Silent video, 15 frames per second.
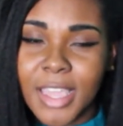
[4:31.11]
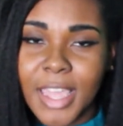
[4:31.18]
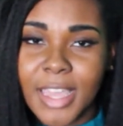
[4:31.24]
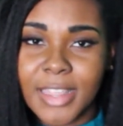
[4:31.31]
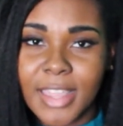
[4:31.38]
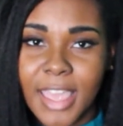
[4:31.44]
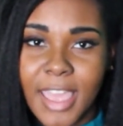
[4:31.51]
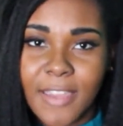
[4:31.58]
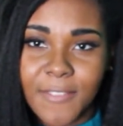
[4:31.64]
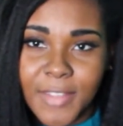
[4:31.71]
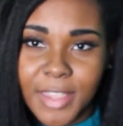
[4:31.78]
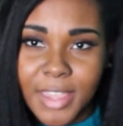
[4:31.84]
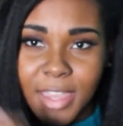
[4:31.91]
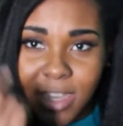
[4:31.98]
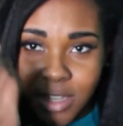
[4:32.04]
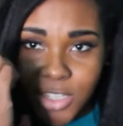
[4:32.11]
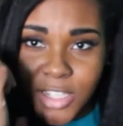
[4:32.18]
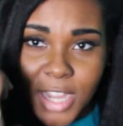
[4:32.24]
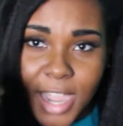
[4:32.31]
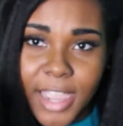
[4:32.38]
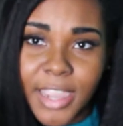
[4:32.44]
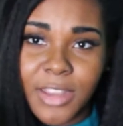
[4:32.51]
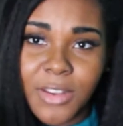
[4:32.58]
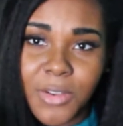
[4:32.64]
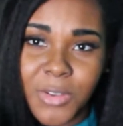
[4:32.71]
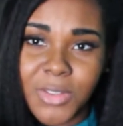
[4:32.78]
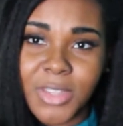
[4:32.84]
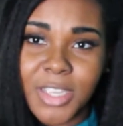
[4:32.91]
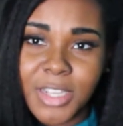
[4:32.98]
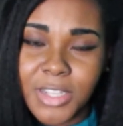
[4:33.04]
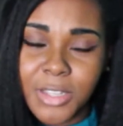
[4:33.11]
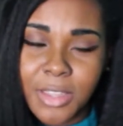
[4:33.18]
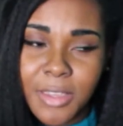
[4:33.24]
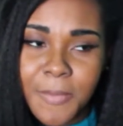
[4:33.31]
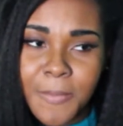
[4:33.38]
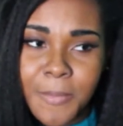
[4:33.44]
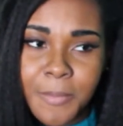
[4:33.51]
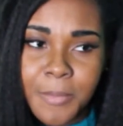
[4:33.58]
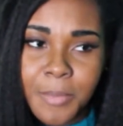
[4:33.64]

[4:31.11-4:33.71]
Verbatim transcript: and they have like a shine only to them